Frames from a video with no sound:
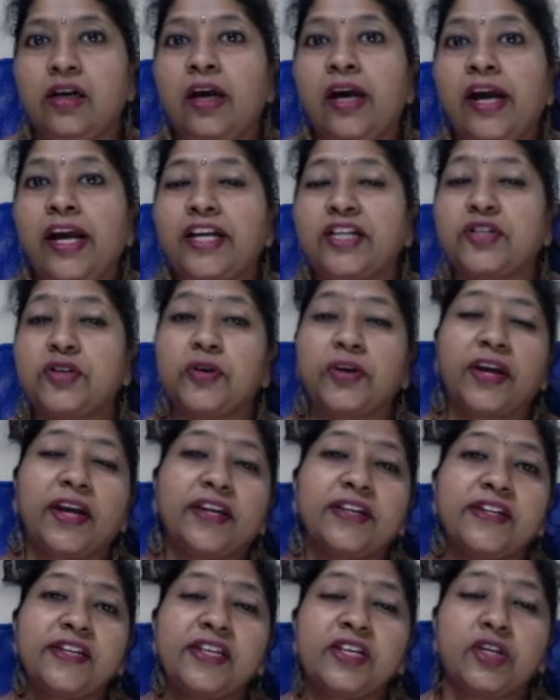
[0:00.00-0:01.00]

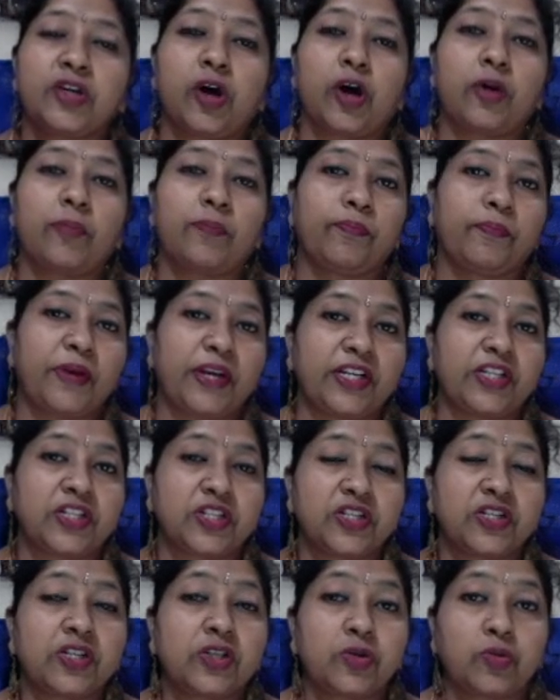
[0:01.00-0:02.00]
educating your
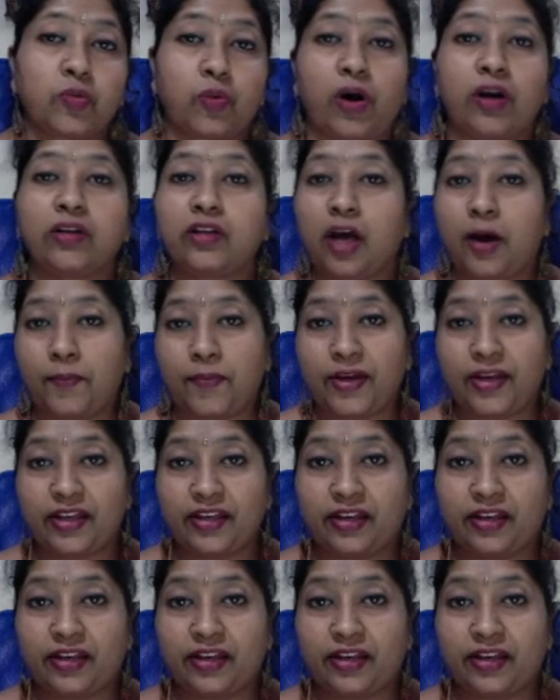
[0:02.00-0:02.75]
patients who are coming in.